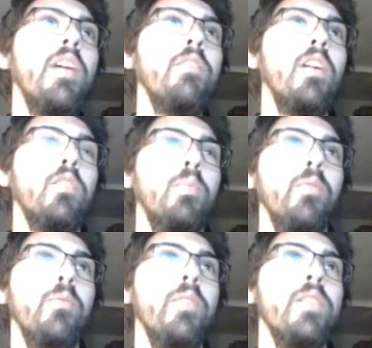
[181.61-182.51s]
have the exploit
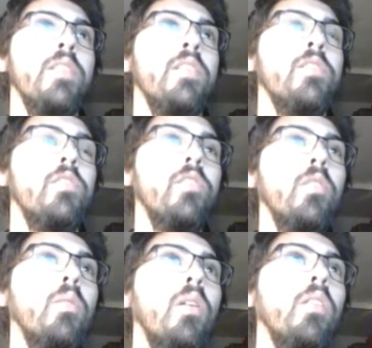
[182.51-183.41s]
written,
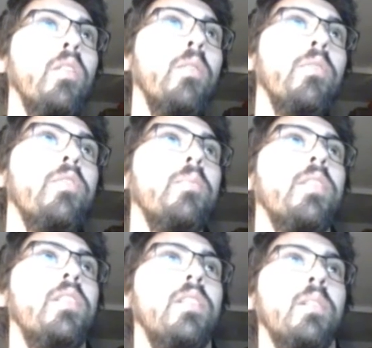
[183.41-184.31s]
so I'll go over some of the
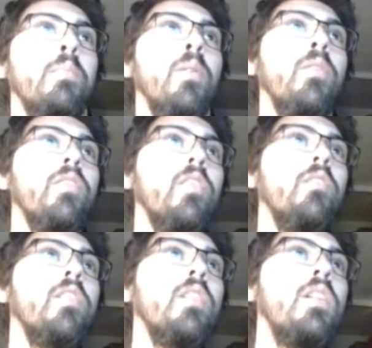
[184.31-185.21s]
key components of it.